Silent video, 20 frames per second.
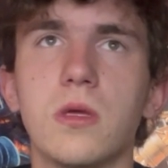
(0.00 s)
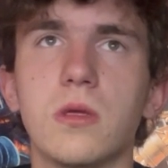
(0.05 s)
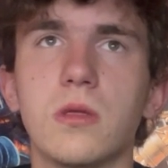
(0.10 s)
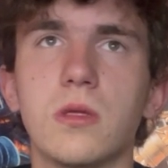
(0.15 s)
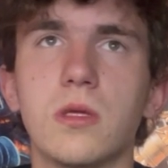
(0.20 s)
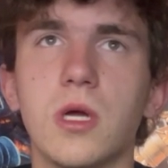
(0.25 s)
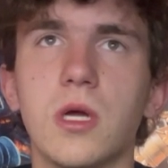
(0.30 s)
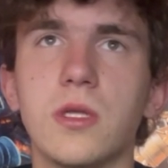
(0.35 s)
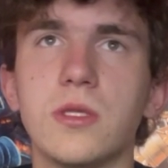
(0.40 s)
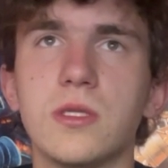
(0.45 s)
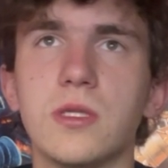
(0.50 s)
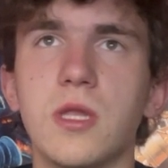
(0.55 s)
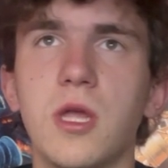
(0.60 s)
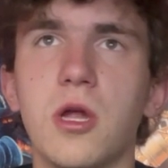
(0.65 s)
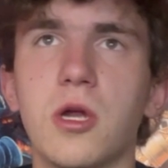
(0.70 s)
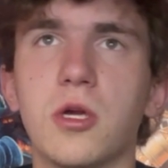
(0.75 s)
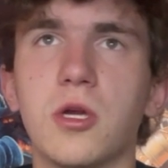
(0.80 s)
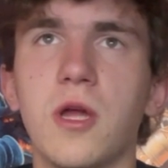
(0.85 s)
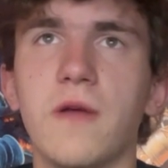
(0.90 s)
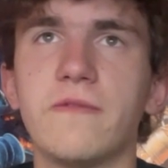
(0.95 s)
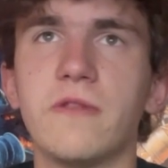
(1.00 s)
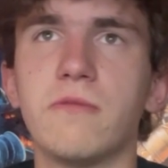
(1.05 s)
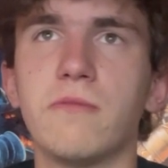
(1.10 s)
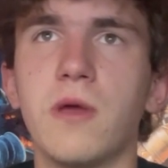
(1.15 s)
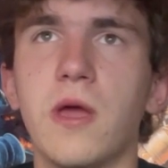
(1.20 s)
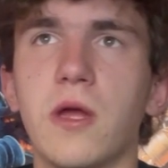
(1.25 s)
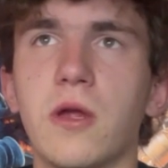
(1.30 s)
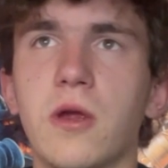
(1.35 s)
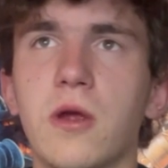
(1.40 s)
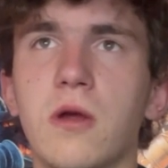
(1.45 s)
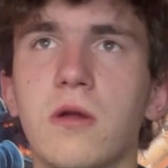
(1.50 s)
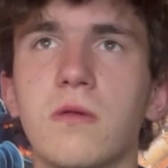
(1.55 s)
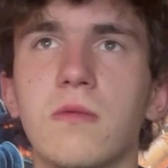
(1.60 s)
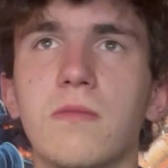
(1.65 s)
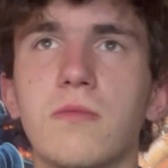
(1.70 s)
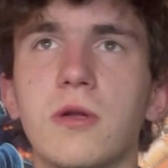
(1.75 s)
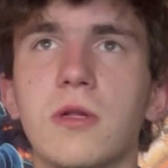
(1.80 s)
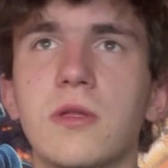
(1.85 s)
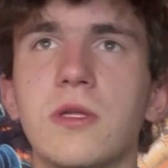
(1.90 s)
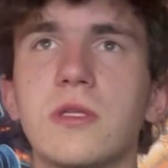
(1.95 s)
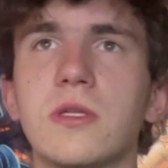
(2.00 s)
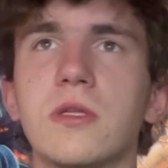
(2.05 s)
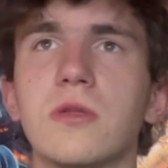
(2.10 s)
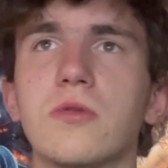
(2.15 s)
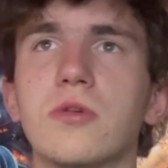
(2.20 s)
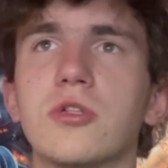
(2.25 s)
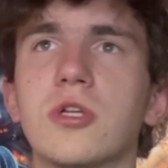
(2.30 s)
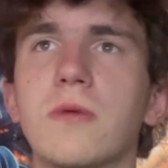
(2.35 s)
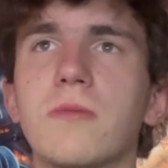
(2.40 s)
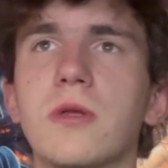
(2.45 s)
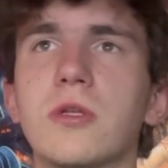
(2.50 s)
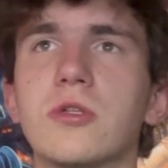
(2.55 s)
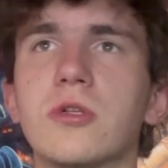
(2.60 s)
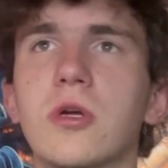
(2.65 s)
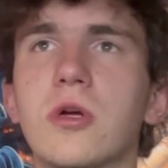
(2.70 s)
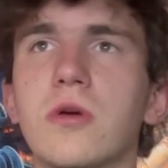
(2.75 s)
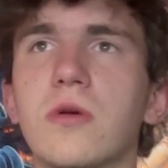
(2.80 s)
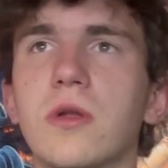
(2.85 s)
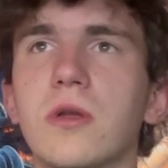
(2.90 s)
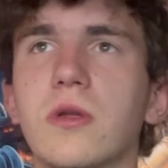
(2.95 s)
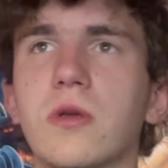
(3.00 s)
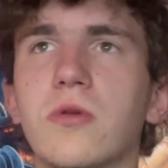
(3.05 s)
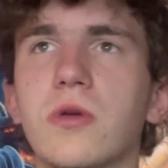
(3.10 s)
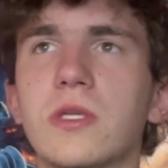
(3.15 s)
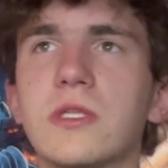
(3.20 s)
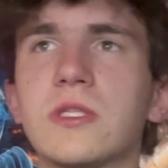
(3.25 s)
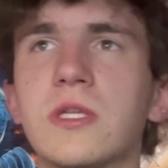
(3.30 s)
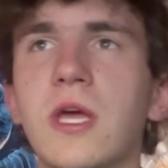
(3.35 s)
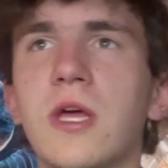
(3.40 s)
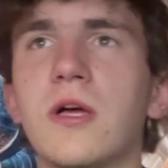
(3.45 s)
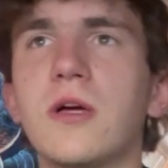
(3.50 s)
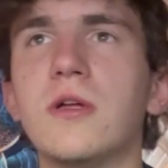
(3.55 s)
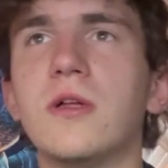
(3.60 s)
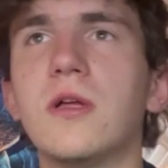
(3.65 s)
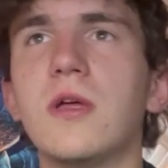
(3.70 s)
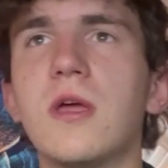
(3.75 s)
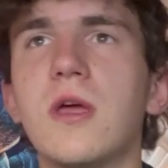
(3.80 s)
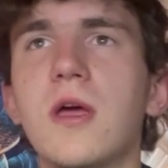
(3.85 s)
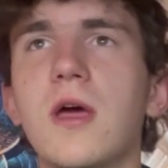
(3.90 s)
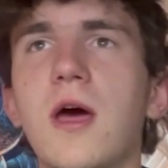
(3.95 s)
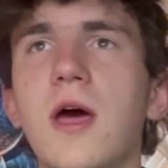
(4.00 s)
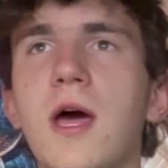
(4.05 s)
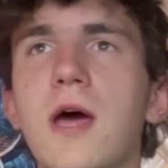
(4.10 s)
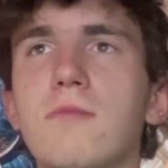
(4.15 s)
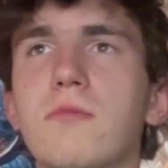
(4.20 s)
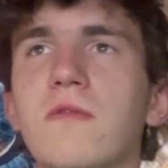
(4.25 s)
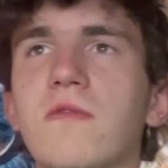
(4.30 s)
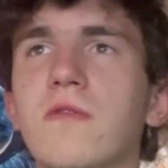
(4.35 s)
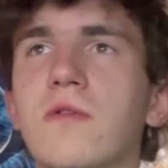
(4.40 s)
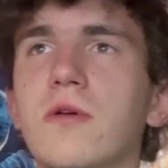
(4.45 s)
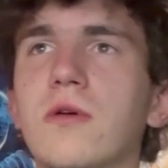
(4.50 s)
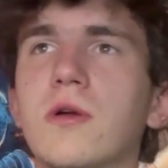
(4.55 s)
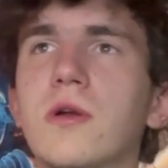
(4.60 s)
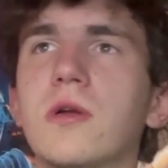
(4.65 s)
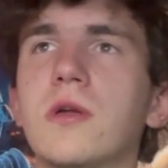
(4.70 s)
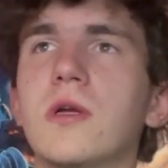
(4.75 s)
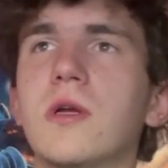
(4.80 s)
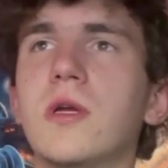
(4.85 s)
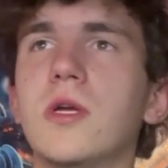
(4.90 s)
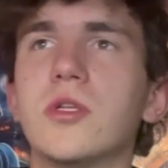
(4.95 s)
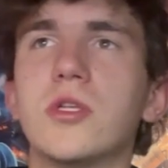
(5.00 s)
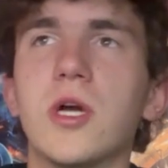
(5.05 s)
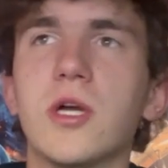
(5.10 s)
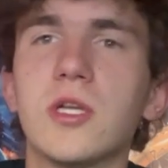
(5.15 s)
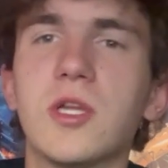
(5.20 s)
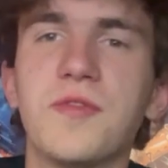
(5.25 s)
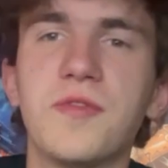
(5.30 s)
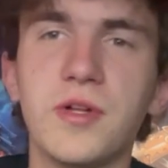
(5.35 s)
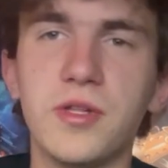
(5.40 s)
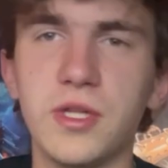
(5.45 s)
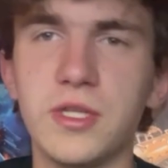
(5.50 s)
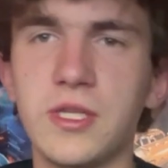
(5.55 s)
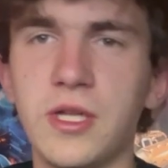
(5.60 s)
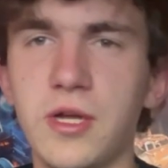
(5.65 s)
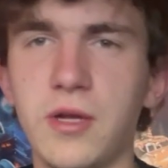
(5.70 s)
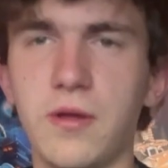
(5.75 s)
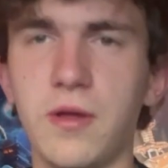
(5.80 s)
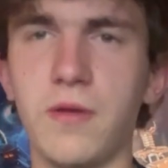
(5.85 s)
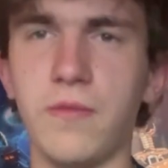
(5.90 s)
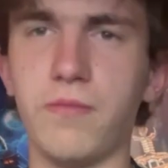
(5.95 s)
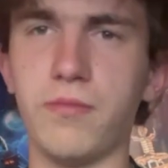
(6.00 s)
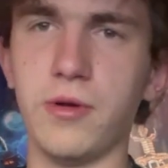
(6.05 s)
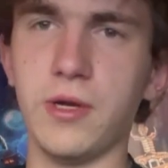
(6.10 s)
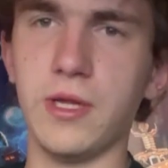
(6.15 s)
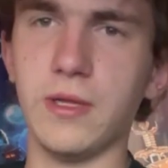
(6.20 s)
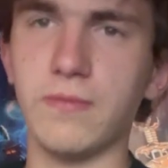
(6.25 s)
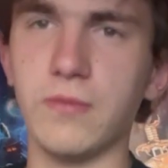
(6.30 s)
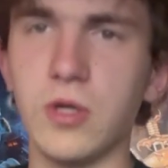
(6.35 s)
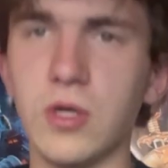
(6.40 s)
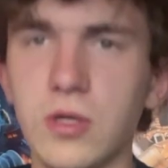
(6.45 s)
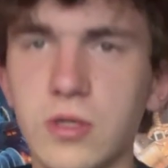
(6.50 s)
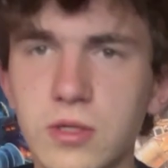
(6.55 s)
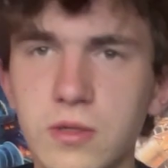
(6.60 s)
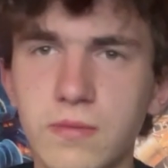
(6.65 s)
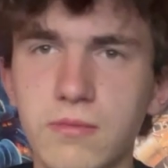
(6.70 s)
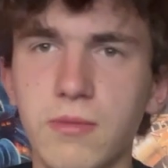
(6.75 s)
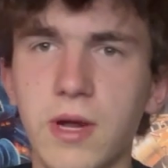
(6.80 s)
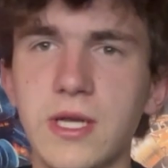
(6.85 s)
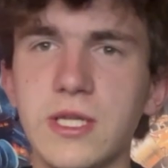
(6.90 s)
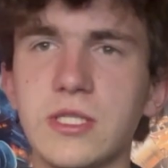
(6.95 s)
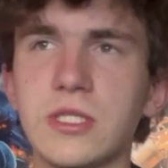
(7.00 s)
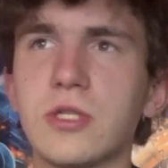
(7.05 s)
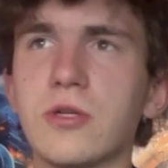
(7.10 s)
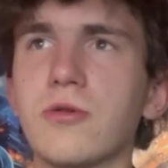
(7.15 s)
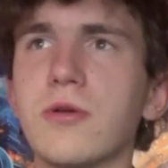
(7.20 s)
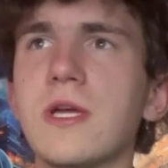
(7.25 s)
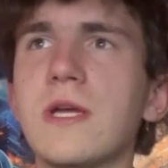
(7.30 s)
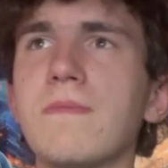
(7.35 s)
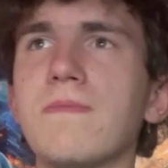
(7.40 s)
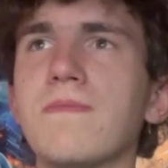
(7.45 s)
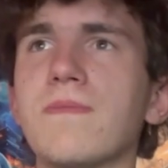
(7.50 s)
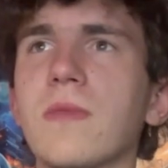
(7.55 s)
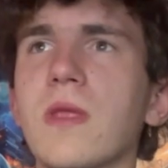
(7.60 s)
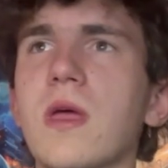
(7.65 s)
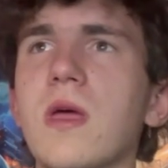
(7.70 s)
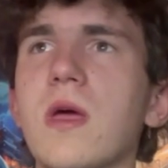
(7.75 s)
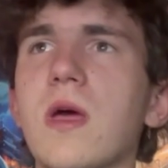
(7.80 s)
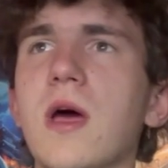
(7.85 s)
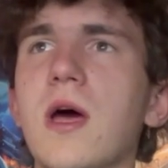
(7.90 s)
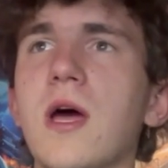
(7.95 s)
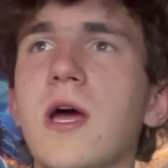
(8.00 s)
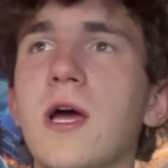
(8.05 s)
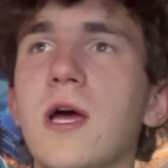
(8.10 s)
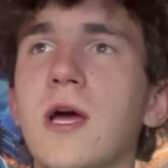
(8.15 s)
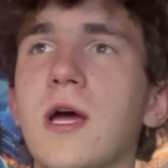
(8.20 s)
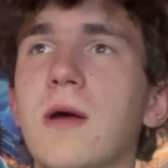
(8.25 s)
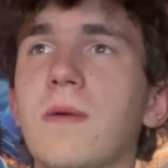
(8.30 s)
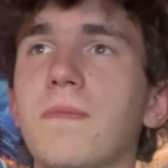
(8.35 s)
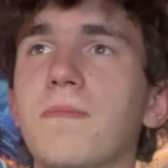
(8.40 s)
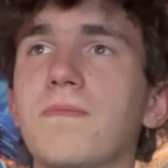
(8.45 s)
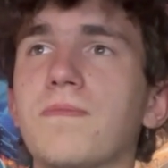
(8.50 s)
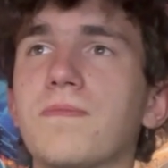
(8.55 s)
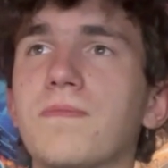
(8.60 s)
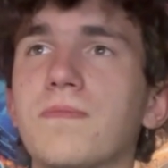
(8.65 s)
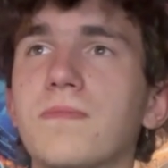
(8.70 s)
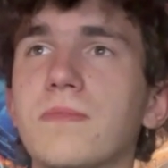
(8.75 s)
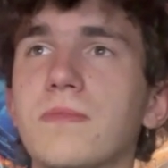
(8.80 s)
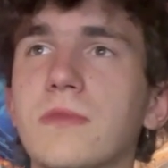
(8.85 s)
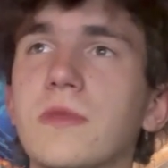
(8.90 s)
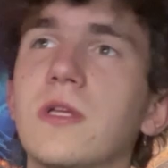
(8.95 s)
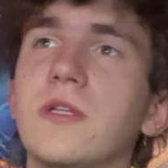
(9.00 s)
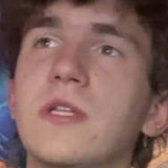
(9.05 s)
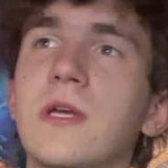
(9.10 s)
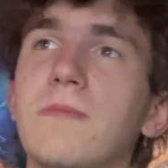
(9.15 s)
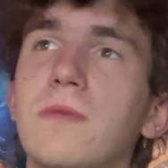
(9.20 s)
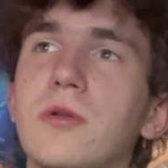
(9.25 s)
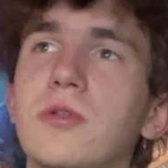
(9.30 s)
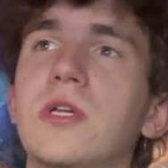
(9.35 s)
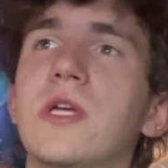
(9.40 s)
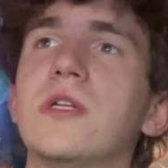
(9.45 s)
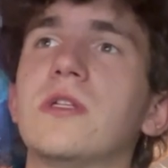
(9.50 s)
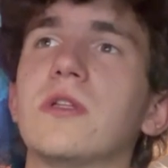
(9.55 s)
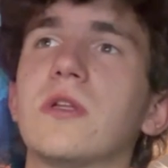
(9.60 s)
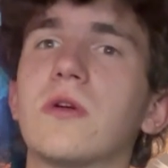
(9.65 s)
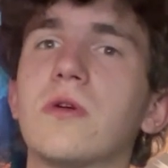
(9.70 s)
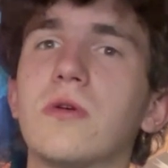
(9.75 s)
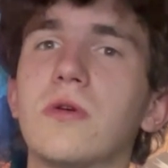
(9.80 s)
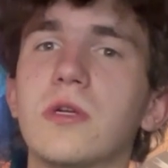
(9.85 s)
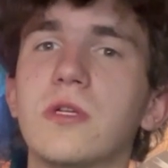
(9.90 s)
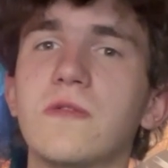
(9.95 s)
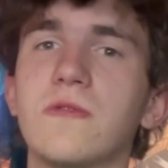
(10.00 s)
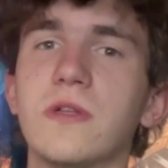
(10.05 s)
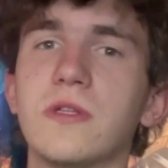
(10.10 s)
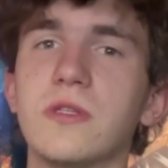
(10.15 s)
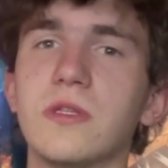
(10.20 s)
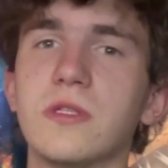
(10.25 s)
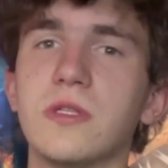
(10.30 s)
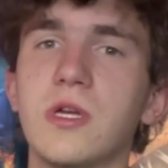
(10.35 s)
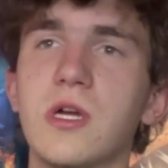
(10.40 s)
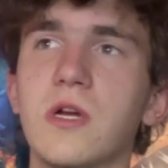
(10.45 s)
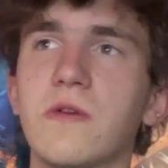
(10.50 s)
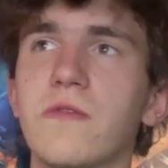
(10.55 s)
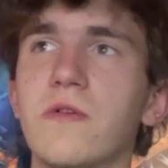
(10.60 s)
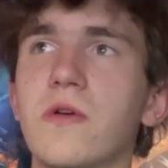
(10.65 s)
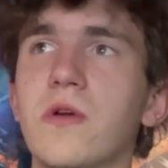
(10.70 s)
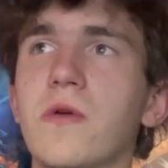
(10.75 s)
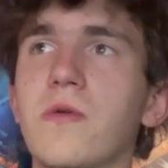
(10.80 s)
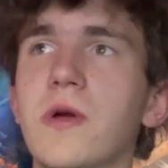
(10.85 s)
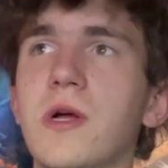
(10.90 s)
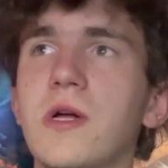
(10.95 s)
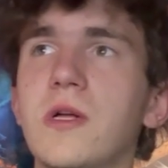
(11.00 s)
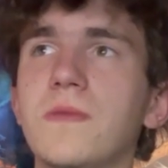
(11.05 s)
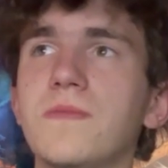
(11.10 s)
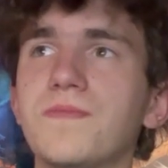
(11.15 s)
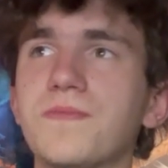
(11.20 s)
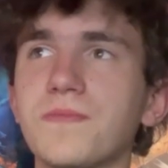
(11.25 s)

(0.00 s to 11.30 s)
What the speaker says: guns and the aircraft in the background, but it leads into a drum intro and a quick scale before John Cavill lets out a pretty good mighty scream. The tempo change in the chorus fits the song very well.